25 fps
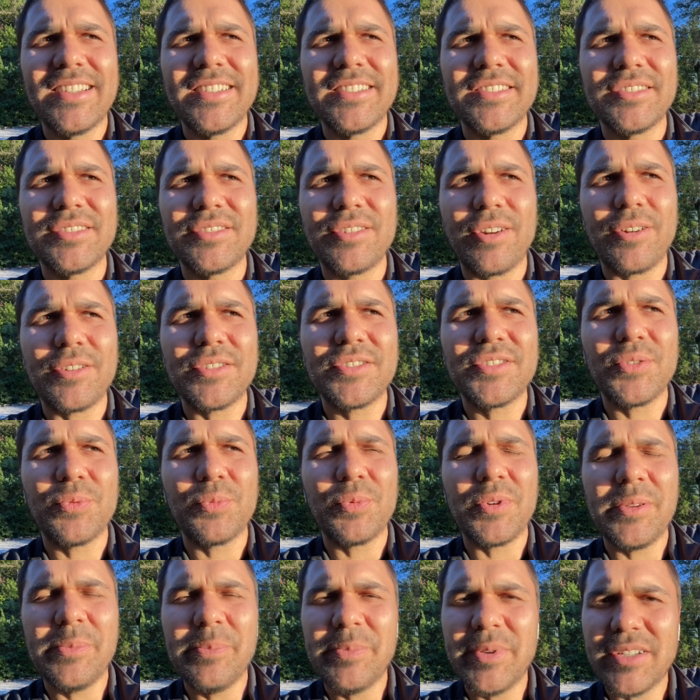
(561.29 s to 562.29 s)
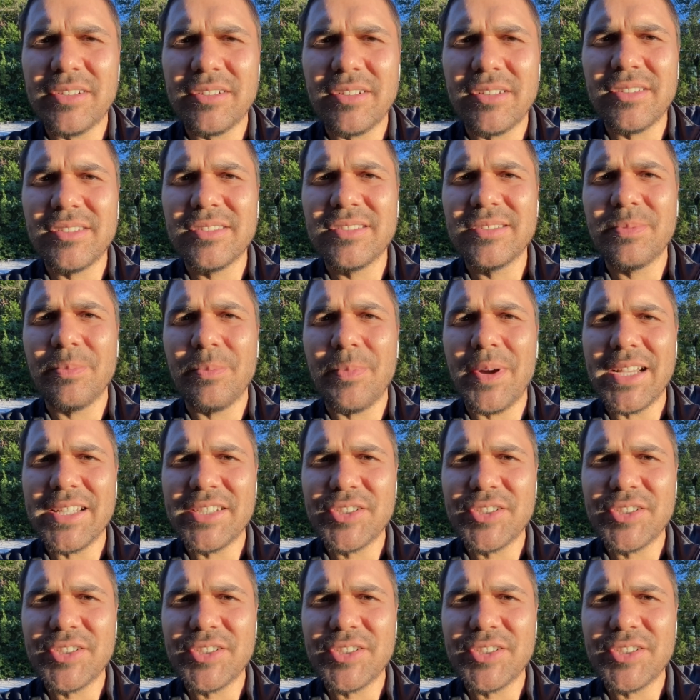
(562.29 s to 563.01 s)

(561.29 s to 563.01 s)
start to rebuild my